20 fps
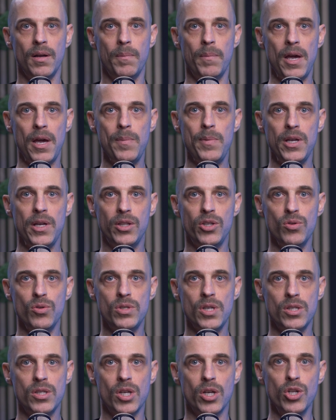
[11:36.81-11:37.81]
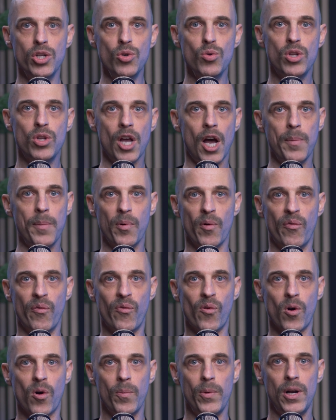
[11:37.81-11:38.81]
Maybe it uses a new type of
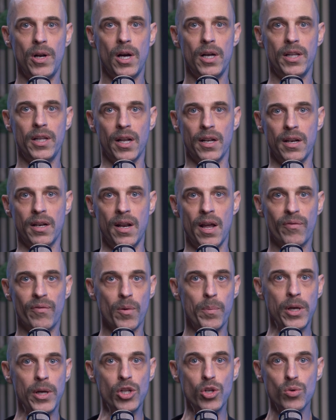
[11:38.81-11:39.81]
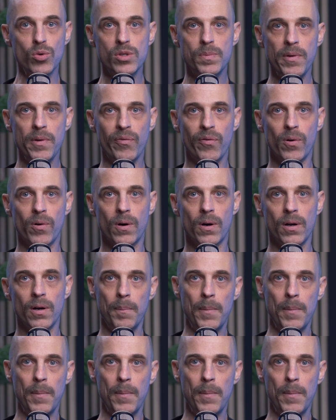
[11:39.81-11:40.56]
formula that never been used before.